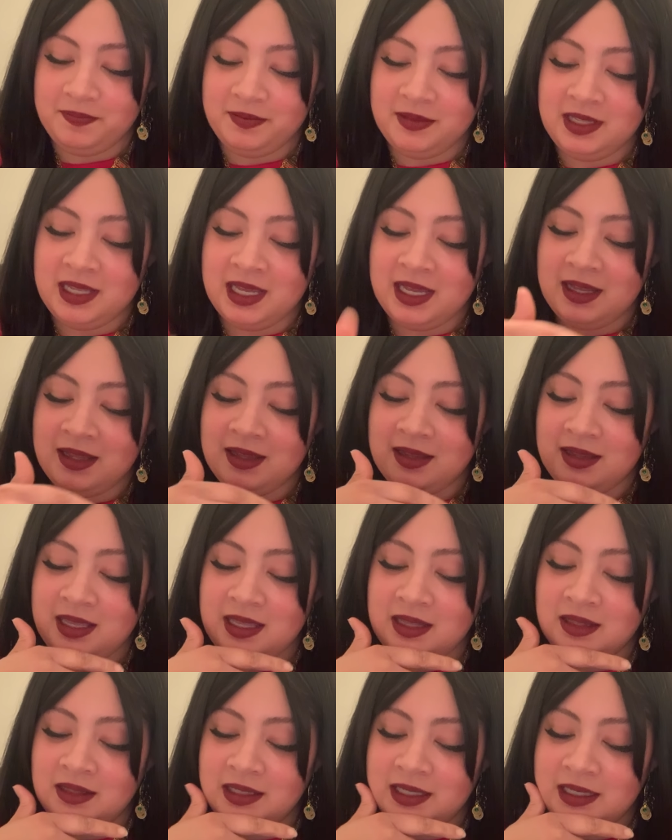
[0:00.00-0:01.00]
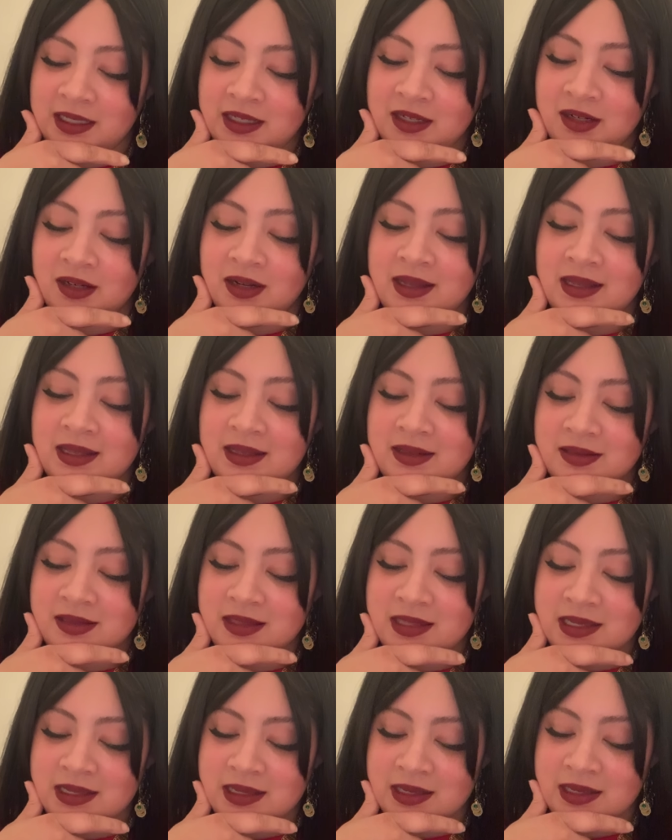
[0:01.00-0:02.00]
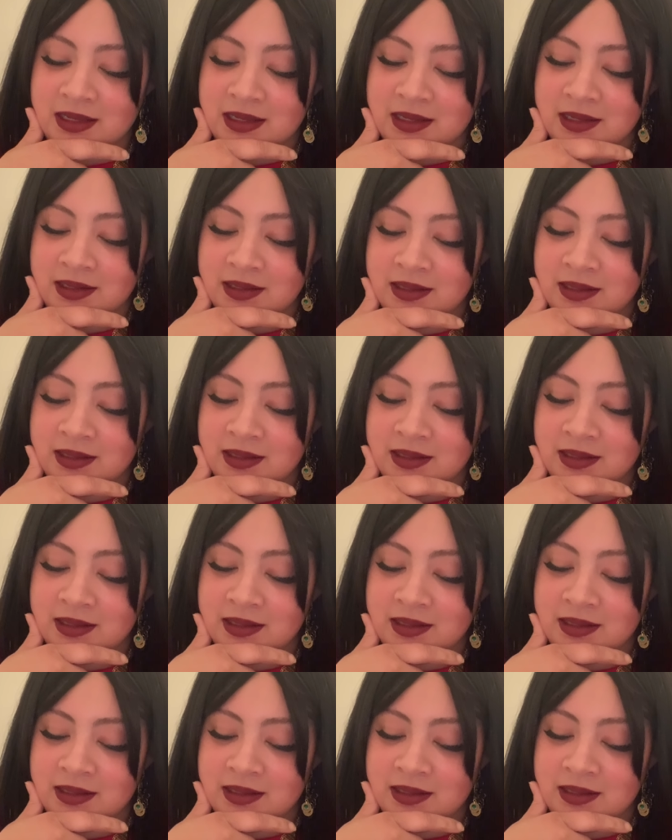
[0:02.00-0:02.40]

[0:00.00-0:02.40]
Yeah, healing, you're healthy.